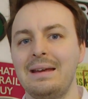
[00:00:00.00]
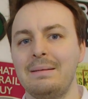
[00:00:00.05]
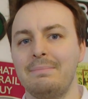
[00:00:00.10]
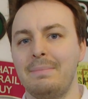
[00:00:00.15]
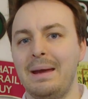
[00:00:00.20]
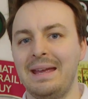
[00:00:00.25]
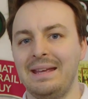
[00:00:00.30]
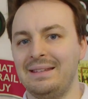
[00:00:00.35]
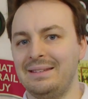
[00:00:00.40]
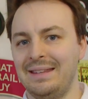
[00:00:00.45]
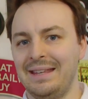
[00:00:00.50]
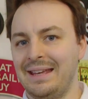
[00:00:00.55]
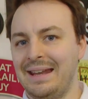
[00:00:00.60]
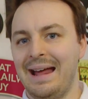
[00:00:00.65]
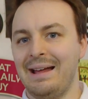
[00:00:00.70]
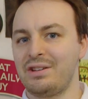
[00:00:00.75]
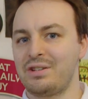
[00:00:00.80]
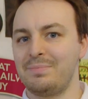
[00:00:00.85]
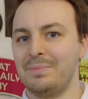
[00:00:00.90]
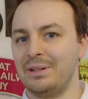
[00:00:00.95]
make the
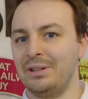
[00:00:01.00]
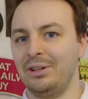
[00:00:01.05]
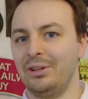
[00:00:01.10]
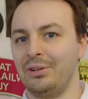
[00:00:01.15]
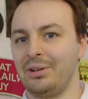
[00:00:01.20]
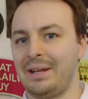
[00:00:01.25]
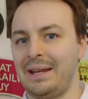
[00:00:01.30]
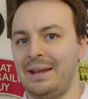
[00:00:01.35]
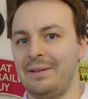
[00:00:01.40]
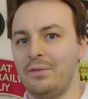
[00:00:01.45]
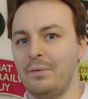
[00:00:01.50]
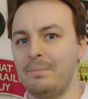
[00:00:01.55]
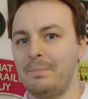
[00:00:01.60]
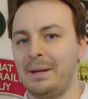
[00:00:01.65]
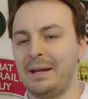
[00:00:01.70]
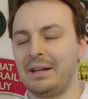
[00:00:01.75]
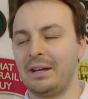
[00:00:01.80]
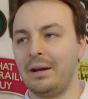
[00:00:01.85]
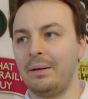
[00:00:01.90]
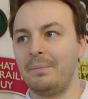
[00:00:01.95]
announcement look even
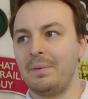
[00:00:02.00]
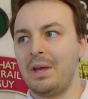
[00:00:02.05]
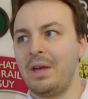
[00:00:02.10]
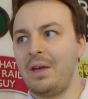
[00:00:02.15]
bigger.